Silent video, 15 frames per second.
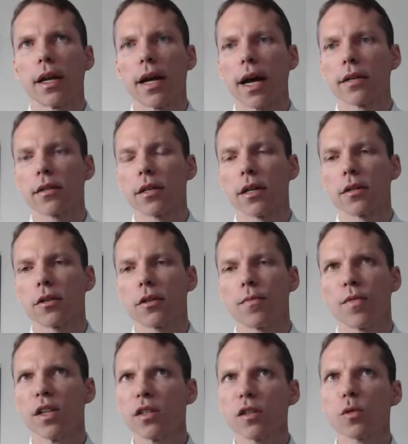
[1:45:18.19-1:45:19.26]
asked this.
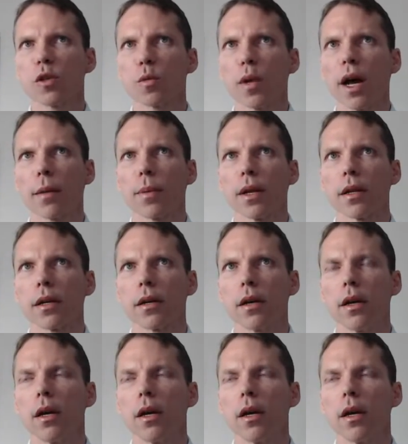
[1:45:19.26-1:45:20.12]
This is what's blackpilling.